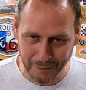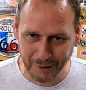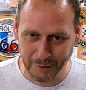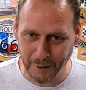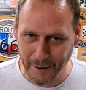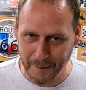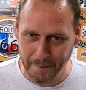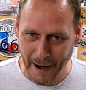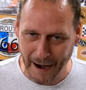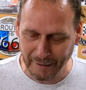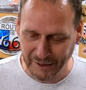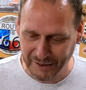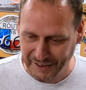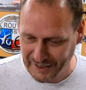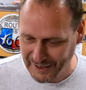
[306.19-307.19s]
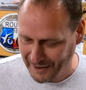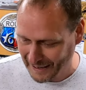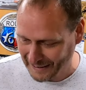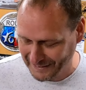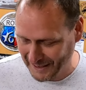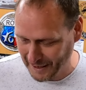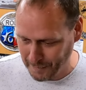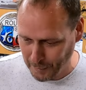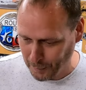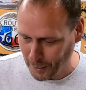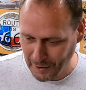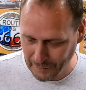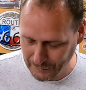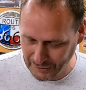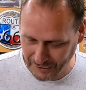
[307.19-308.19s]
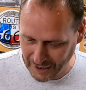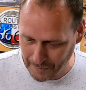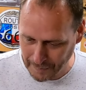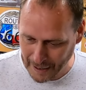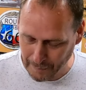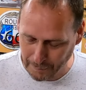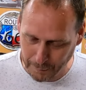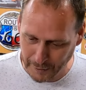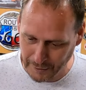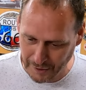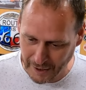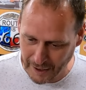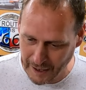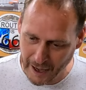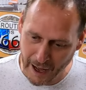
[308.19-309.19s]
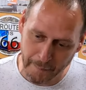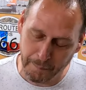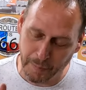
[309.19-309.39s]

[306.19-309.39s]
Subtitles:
It was quite embarrassing. I had to get my wife to come up with a